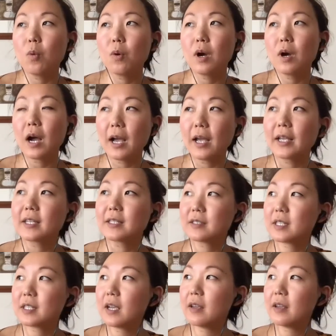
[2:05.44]
I can
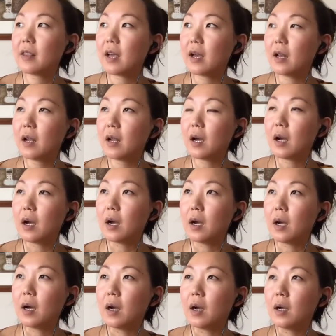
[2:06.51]
say that
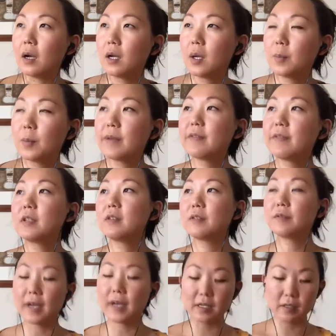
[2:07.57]
pivotal
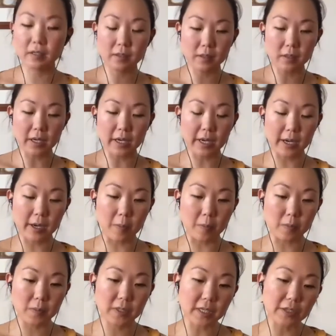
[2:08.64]
events,
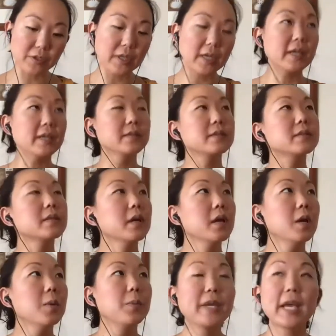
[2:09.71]
such as
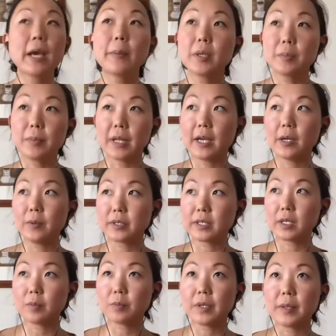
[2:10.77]
being able to play with
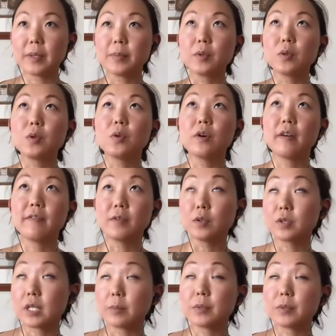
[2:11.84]
certain people who I've looked
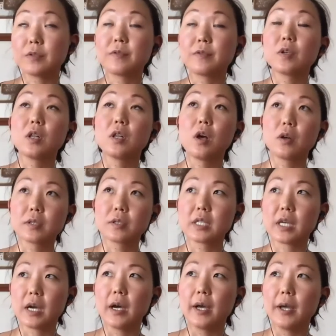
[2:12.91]
up to for a long
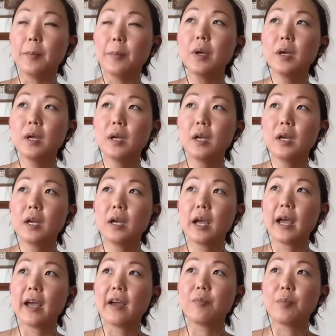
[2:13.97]
time,
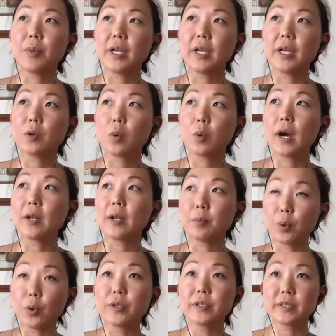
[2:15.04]
have been quite
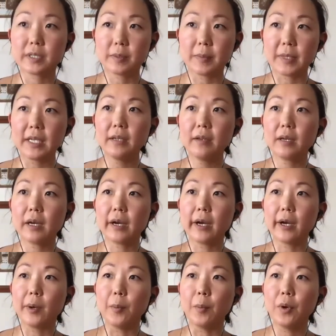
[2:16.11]
important to me.
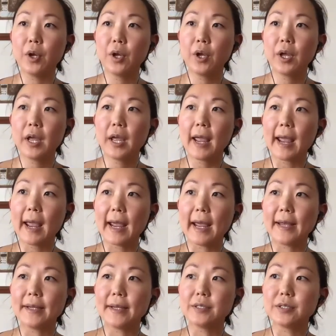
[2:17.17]

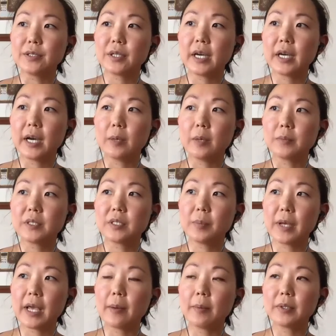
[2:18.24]
And to be
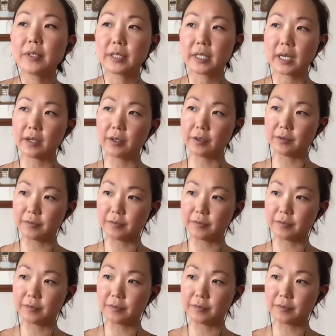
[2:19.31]
able to kind of